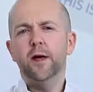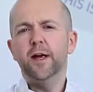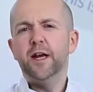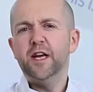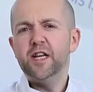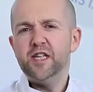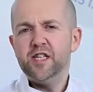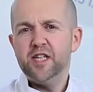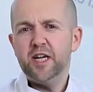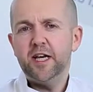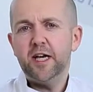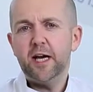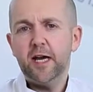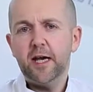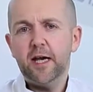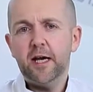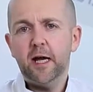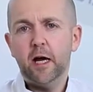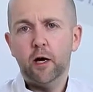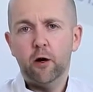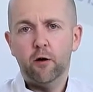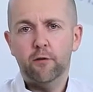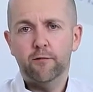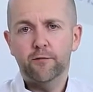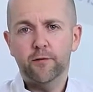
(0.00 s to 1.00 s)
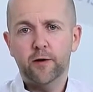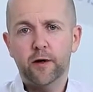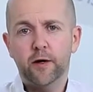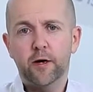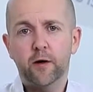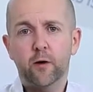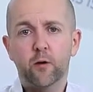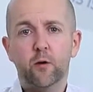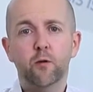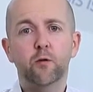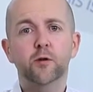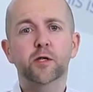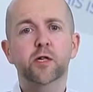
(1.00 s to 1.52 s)
GE Healthcare
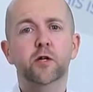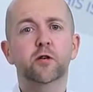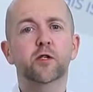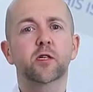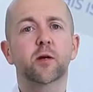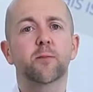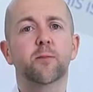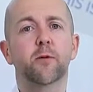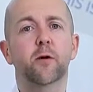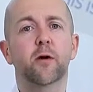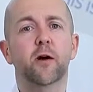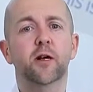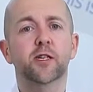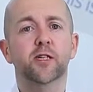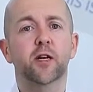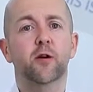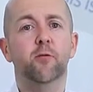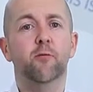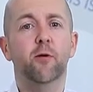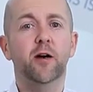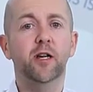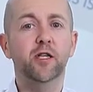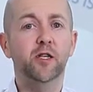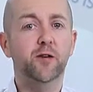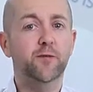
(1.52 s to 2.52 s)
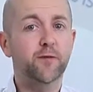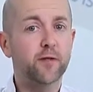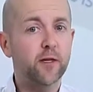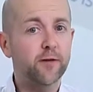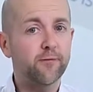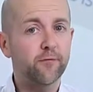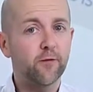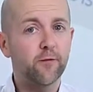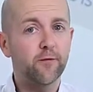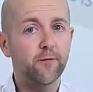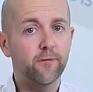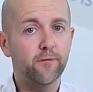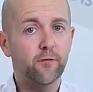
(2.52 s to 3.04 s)
also supplies a range of
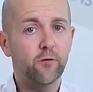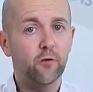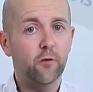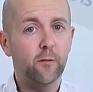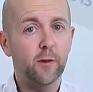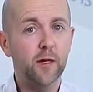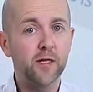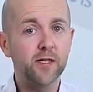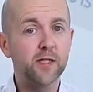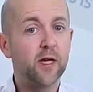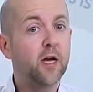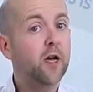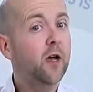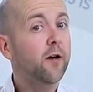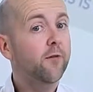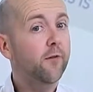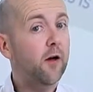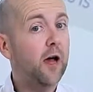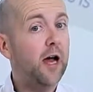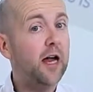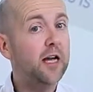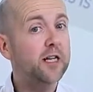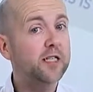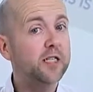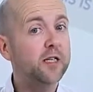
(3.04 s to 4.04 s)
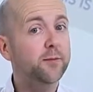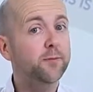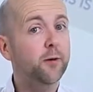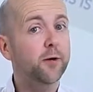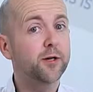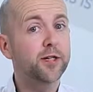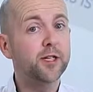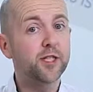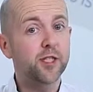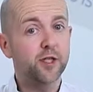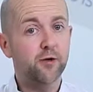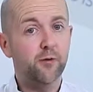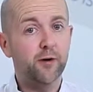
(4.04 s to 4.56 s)
different formats for antibody
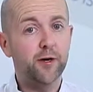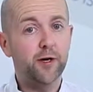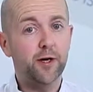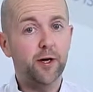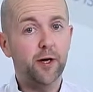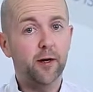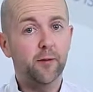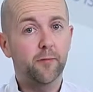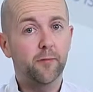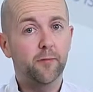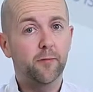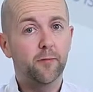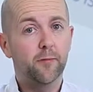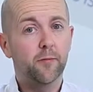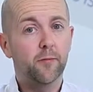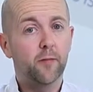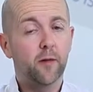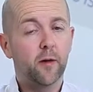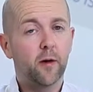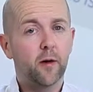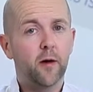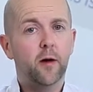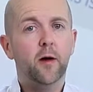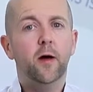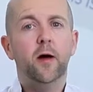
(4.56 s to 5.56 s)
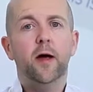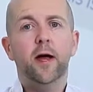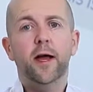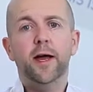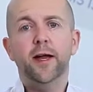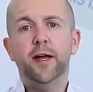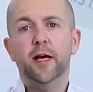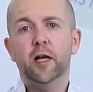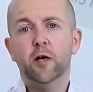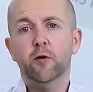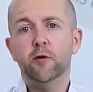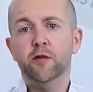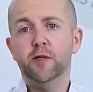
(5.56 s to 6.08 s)
screening,
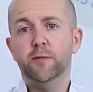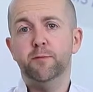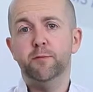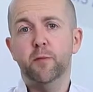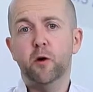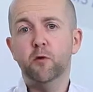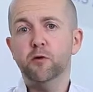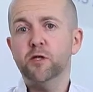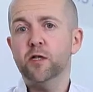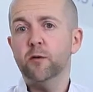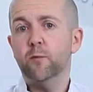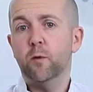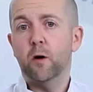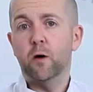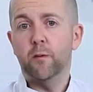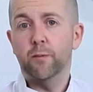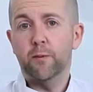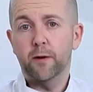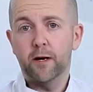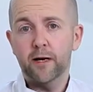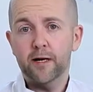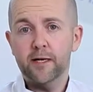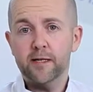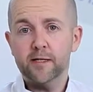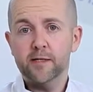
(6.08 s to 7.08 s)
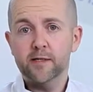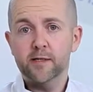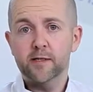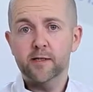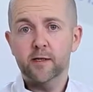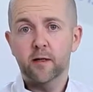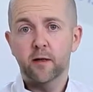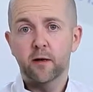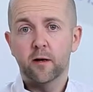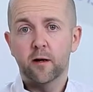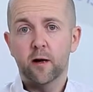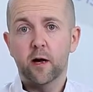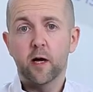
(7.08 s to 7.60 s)
including multi-well plates,
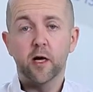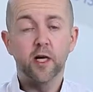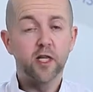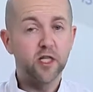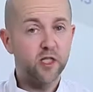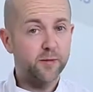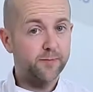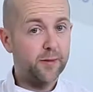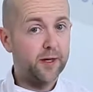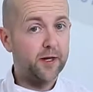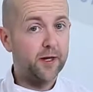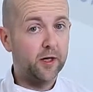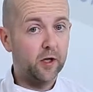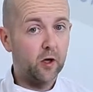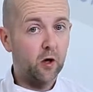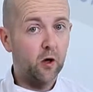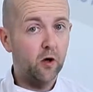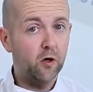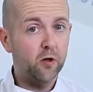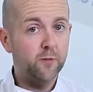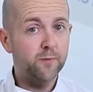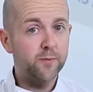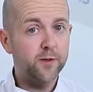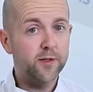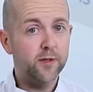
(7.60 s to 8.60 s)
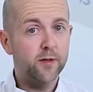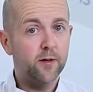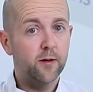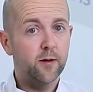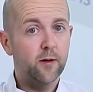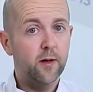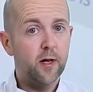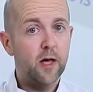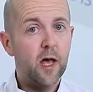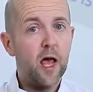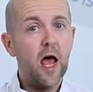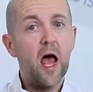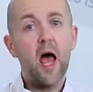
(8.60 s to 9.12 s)
spin columns,
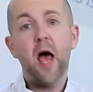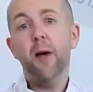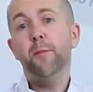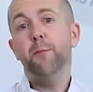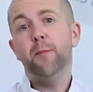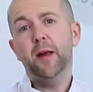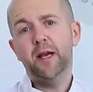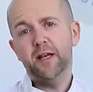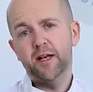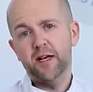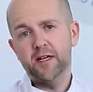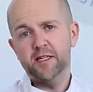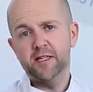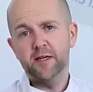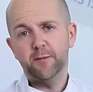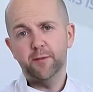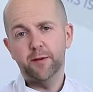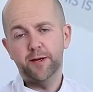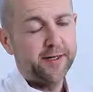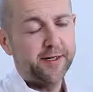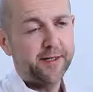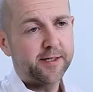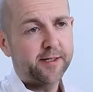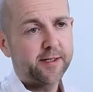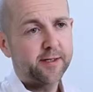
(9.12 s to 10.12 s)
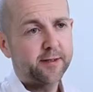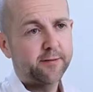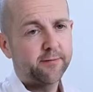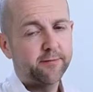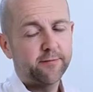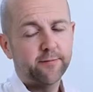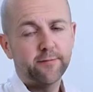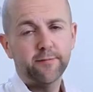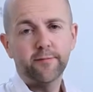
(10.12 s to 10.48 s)
and magnetic beads.